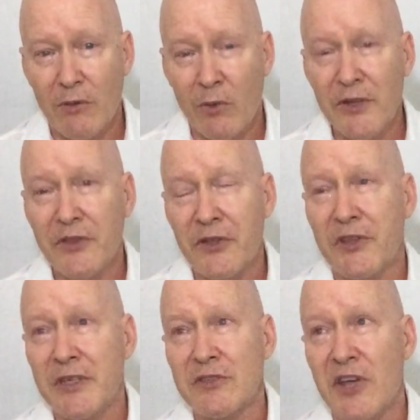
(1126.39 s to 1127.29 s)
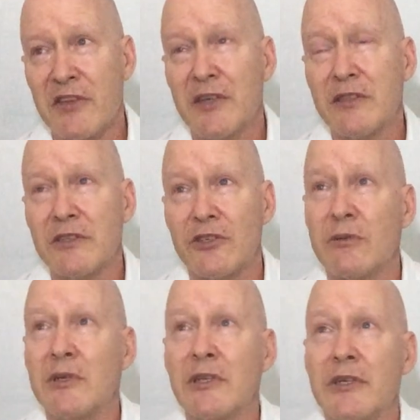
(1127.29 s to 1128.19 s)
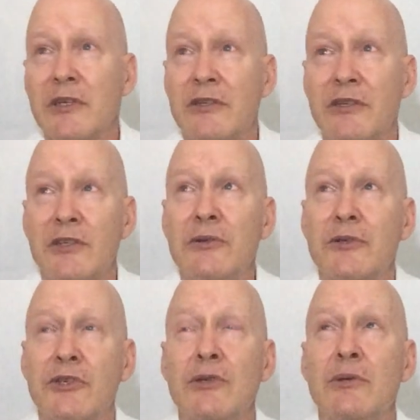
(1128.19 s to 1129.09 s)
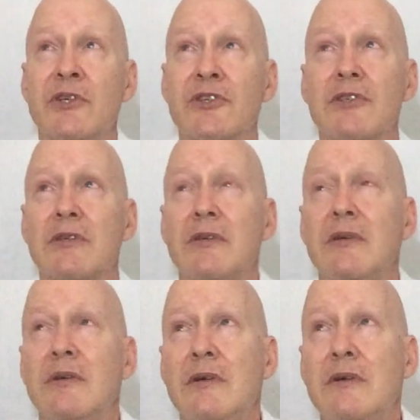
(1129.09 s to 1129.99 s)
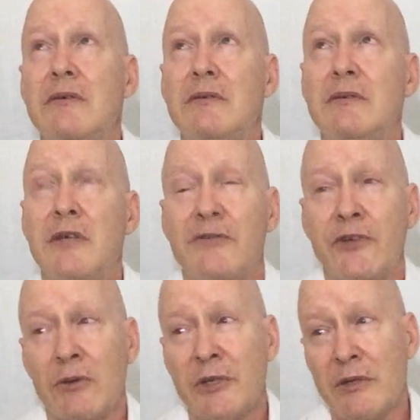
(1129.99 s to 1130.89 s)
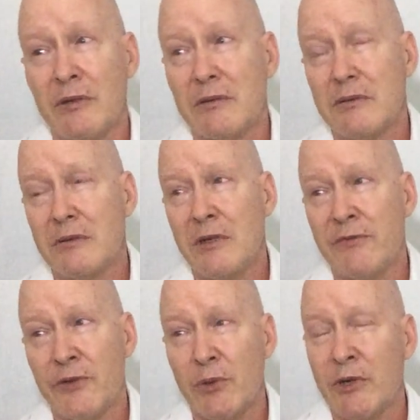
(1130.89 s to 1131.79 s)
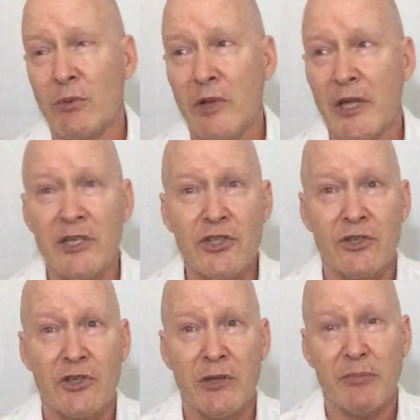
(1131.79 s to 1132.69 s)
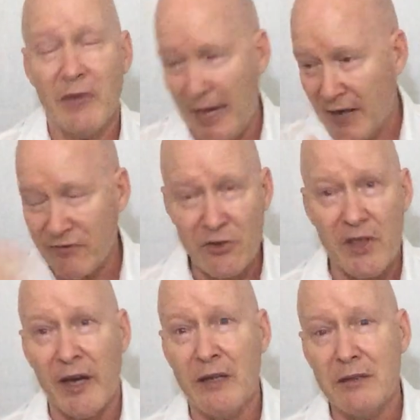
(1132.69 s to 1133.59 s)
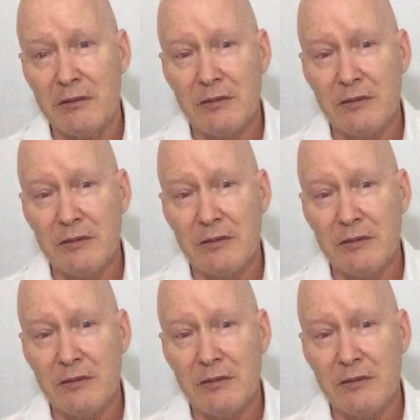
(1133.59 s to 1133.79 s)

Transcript: one of the things I think that you really need to do too is, if you're in a relationship after that,